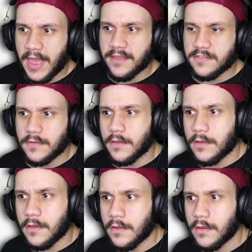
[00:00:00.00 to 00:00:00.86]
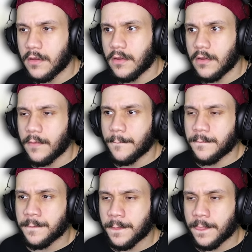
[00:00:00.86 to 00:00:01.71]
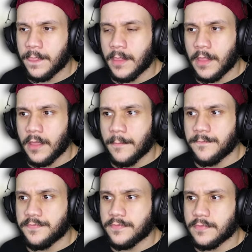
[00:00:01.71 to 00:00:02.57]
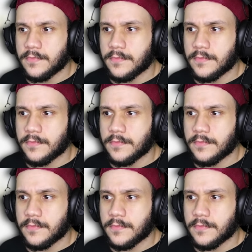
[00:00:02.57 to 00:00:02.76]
Why, even my beak is orange.